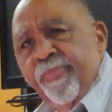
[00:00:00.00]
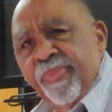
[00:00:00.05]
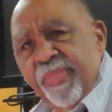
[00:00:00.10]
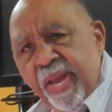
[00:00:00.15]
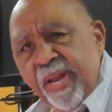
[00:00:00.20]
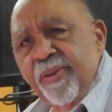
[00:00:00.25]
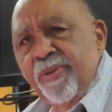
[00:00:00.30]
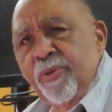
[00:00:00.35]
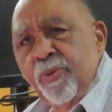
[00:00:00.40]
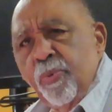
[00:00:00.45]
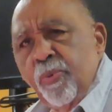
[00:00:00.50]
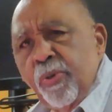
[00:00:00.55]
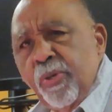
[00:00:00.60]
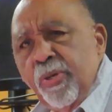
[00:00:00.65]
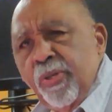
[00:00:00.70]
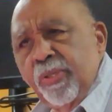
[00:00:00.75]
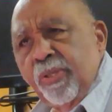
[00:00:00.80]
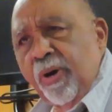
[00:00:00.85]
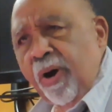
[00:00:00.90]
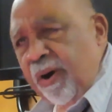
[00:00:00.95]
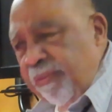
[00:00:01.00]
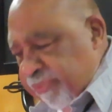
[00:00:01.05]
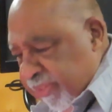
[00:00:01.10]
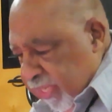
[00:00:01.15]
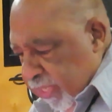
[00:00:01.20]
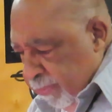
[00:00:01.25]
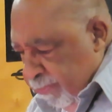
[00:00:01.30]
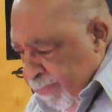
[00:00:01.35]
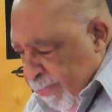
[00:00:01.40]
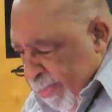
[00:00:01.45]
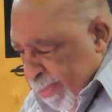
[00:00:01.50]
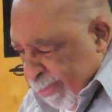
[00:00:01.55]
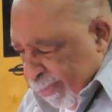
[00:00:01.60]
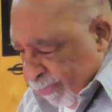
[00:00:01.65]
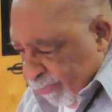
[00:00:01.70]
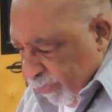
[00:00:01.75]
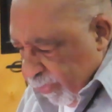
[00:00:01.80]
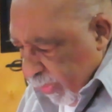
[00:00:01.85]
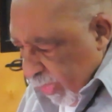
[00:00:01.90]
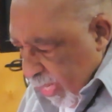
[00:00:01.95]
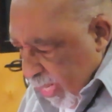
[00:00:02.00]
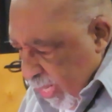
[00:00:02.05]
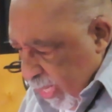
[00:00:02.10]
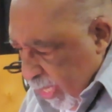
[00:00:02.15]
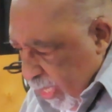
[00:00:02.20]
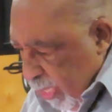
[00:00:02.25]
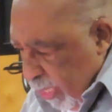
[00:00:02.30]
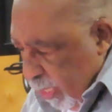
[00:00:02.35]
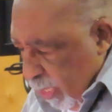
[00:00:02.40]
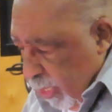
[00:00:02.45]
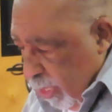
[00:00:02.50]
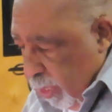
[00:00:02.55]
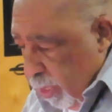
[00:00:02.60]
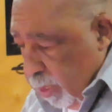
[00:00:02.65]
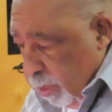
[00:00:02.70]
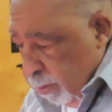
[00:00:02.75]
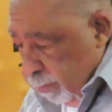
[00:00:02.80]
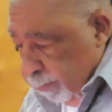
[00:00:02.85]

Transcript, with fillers: Thank you. Good coffee.